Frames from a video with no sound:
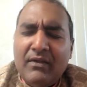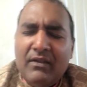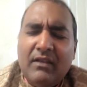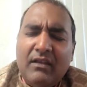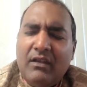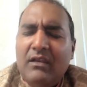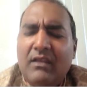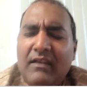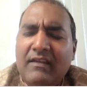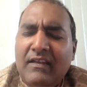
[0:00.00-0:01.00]
the, the
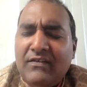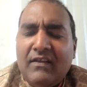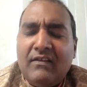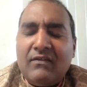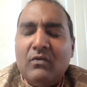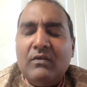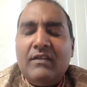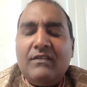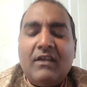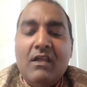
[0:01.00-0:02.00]
teacher, the school
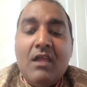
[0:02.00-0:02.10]
teacher,